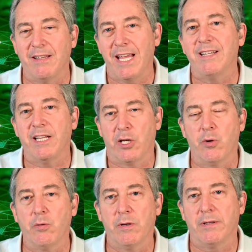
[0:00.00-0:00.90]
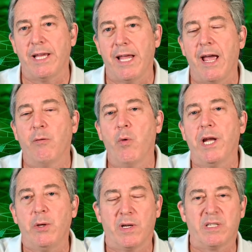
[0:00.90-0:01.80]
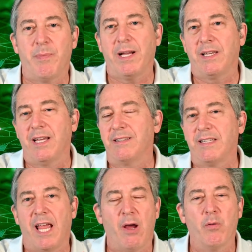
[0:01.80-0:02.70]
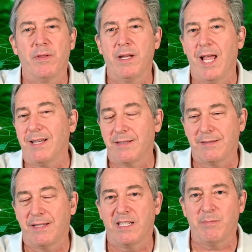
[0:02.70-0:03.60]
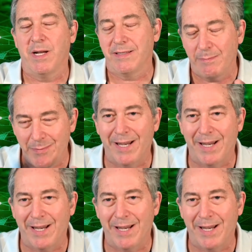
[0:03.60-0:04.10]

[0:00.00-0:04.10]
and is it currently, and what are you expecting, say, over the next 6 months?